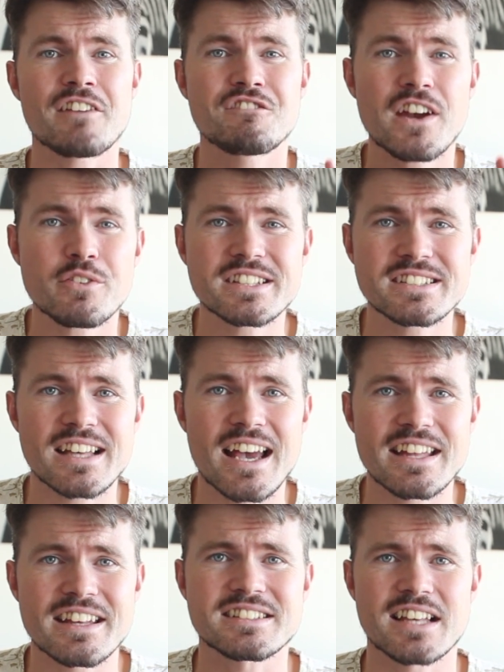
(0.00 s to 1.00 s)
A very
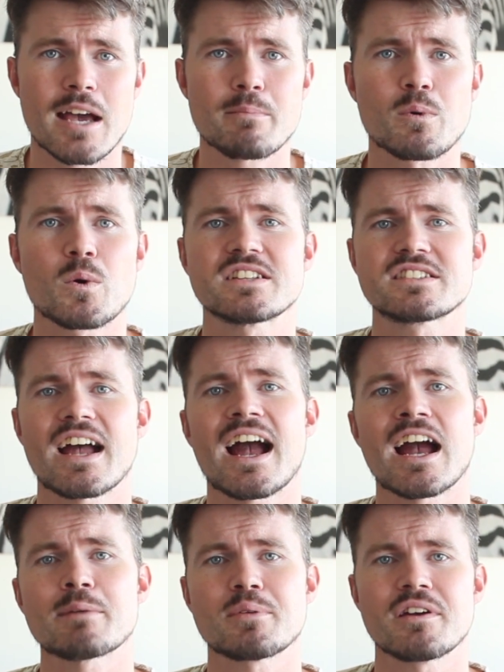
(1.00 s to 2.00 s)
sad example is the
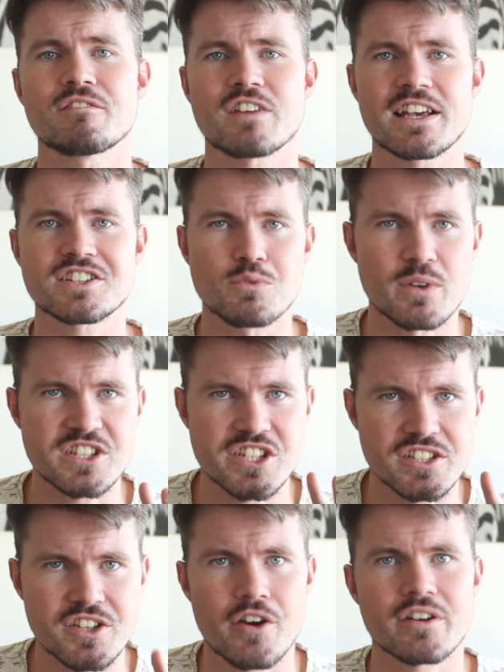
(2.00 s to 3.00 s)
hyperinflation which
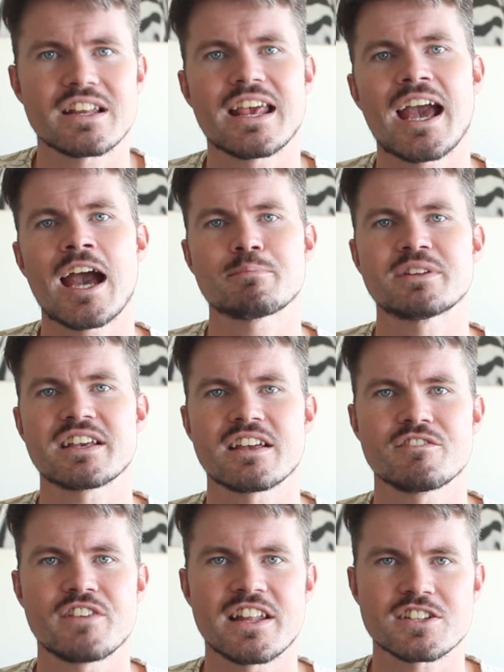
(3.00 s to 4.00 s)
is currently happening
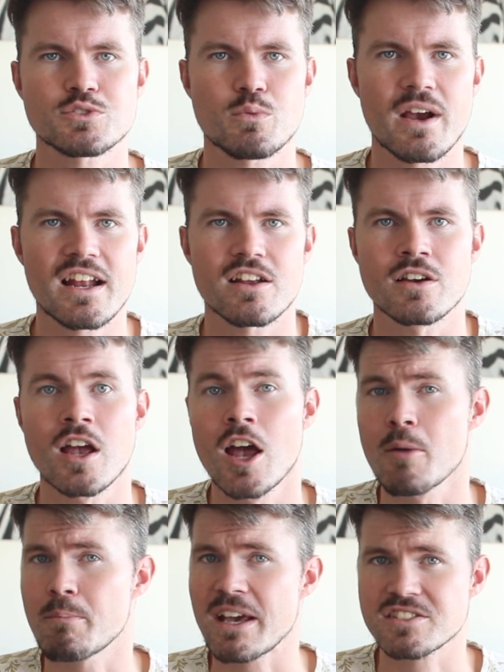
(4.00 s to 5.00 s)
in Venezuela.
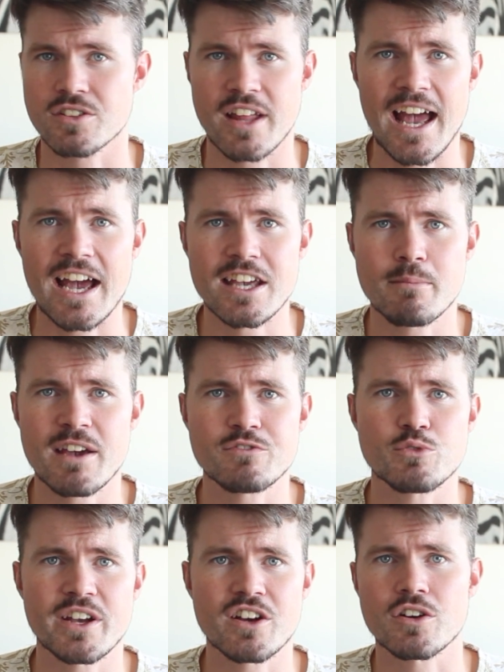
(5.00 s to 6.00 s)
Based on the
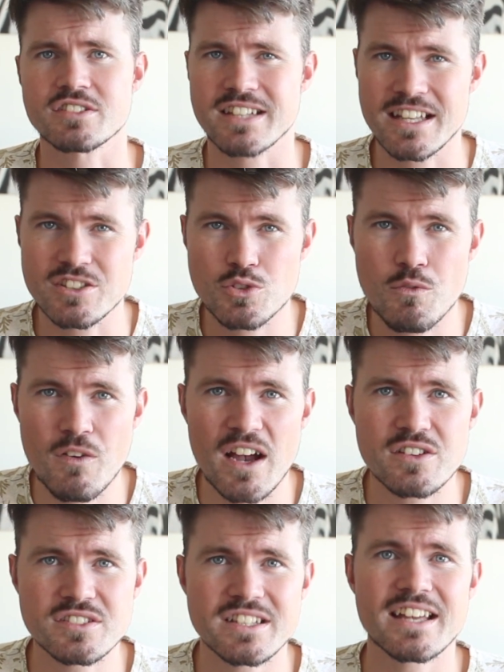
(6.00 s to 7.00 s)
IMF records, in
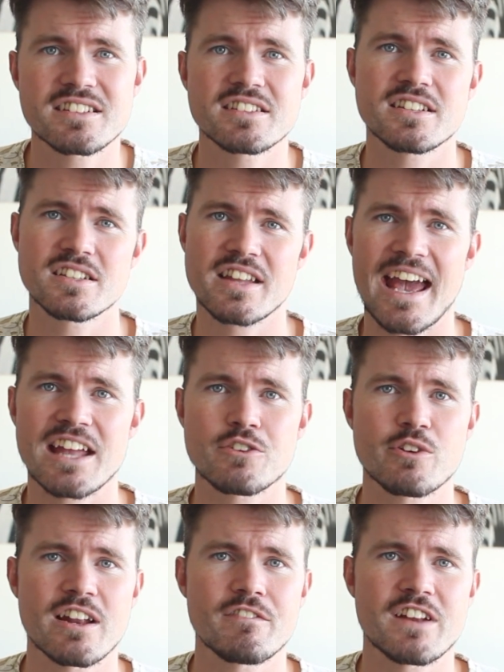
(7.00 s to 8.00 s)
2018
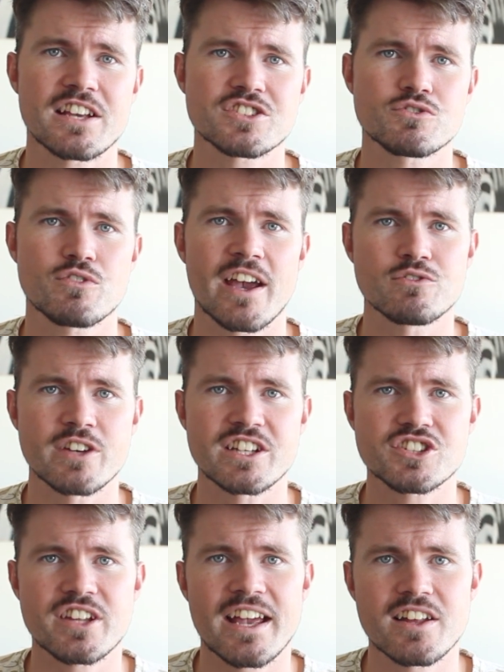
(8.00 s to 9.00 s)
annual inflation rate
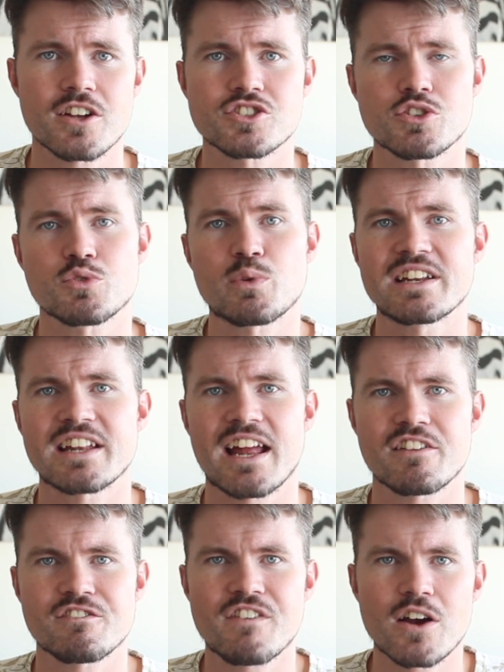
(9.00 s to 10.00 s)
reached
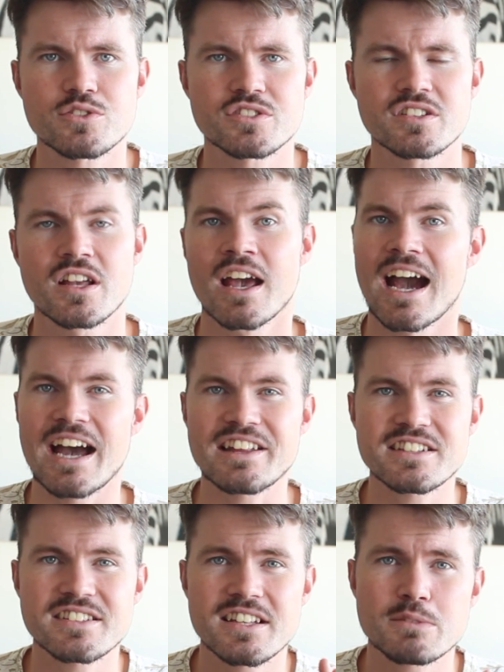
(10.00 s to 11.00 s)
929,000 and
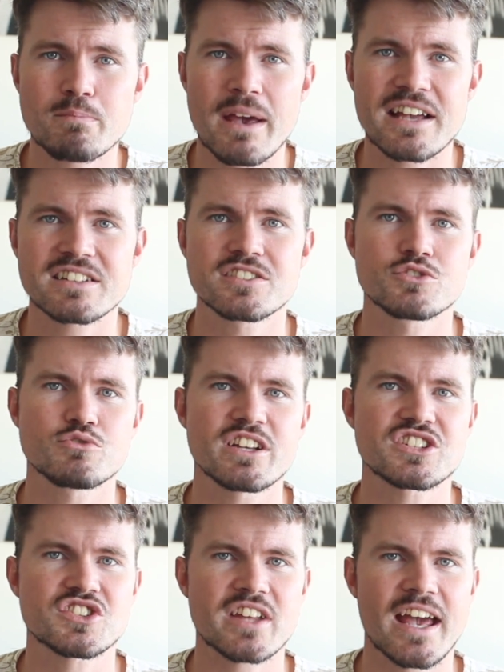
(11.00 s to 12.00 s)
is expected to
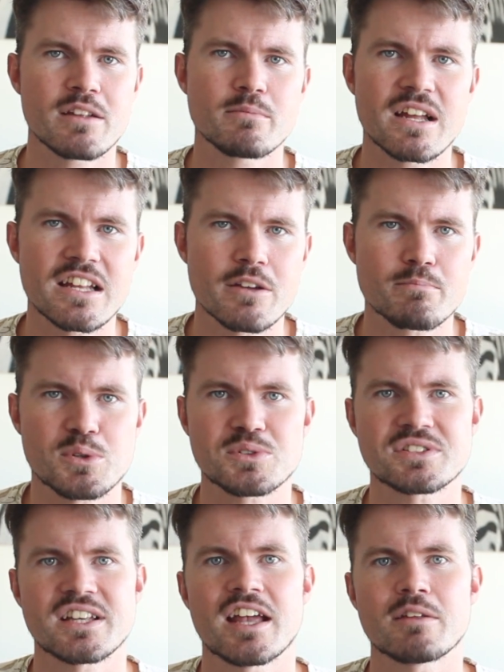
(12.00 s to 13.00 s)
reach
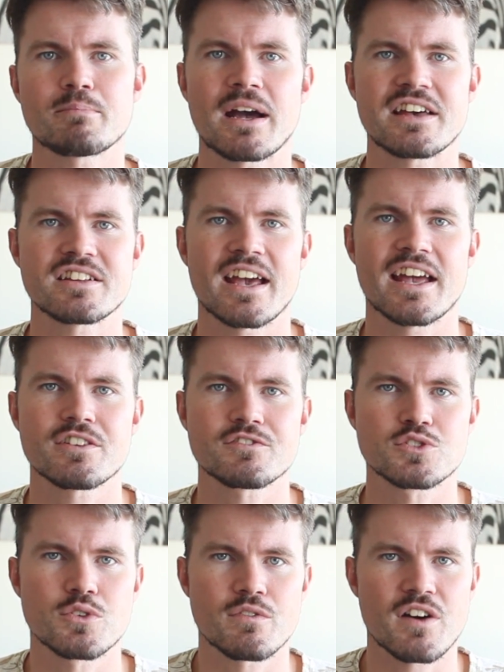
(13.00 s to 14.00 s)
10,000,000% by the end
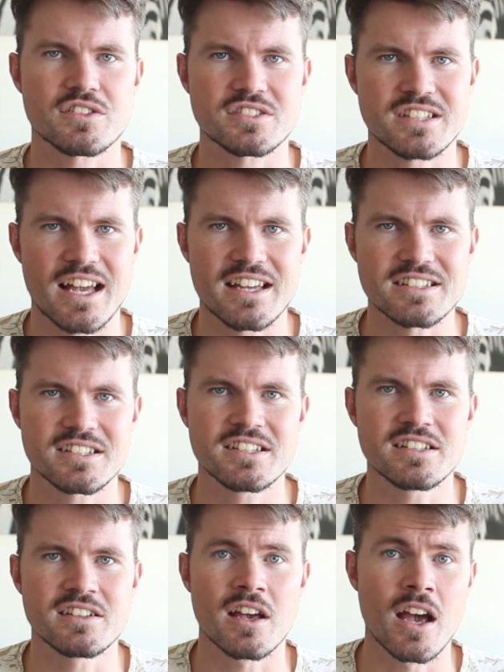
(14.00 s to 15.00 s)
of
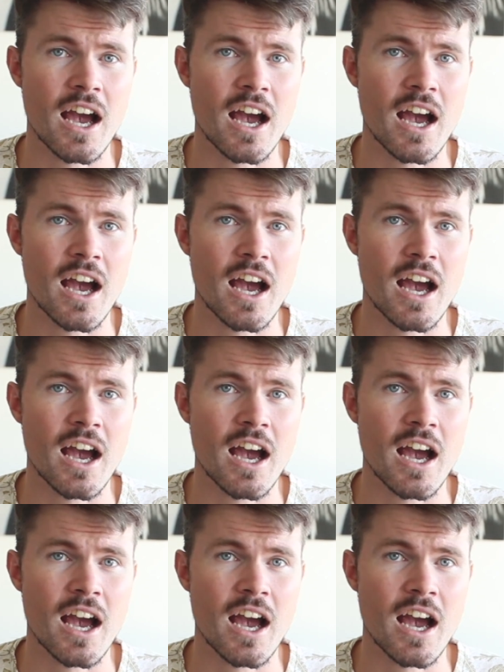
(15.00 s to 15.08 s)
2019.